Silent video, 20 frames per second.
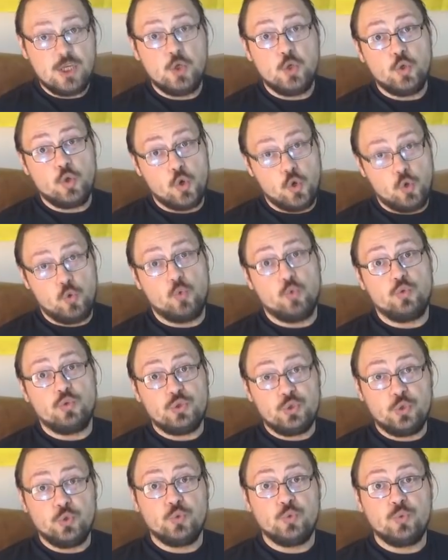you all
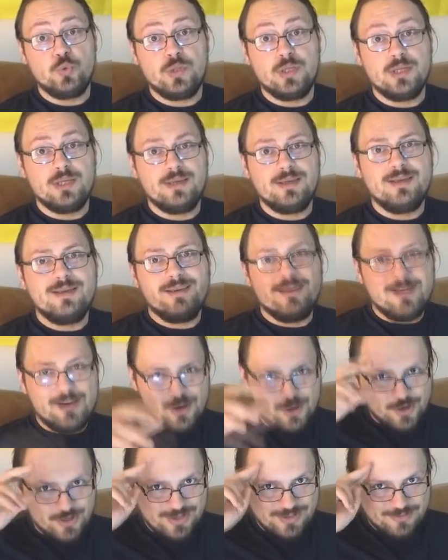soon
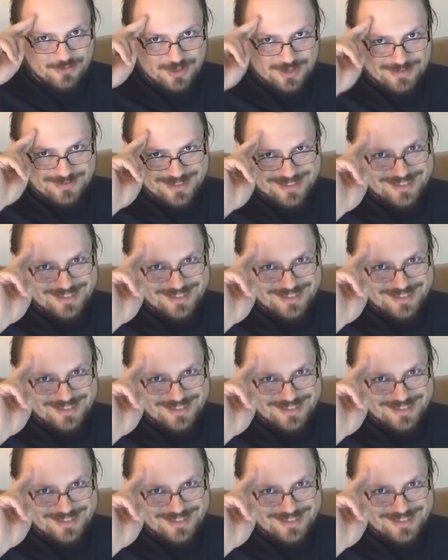on the Freedom